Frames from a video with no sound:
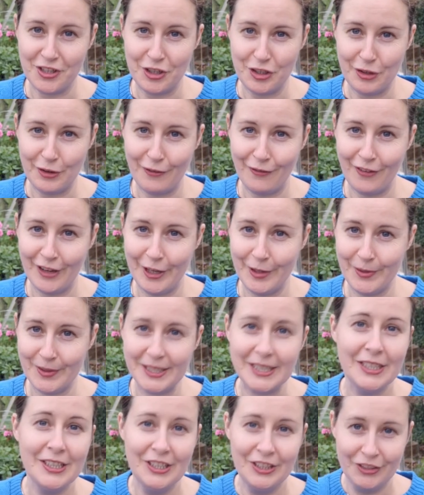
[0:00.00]
new phone.
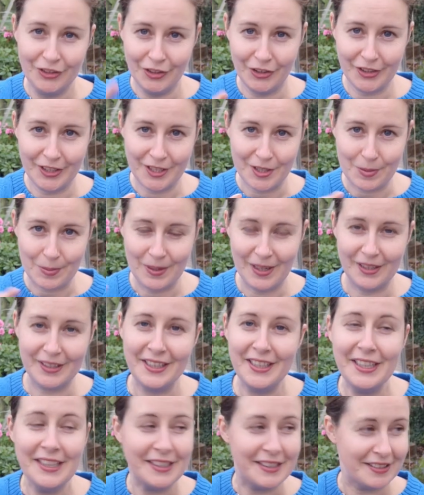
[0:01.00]
Not this one.
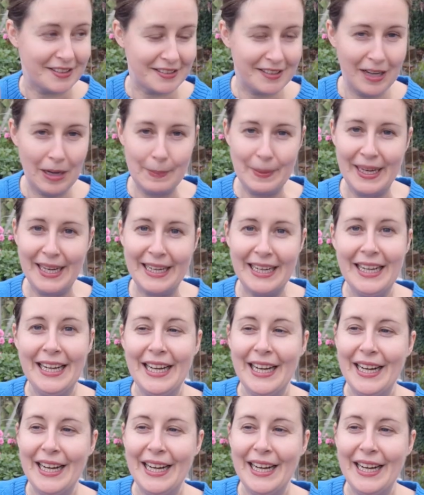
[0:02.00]
It's coming.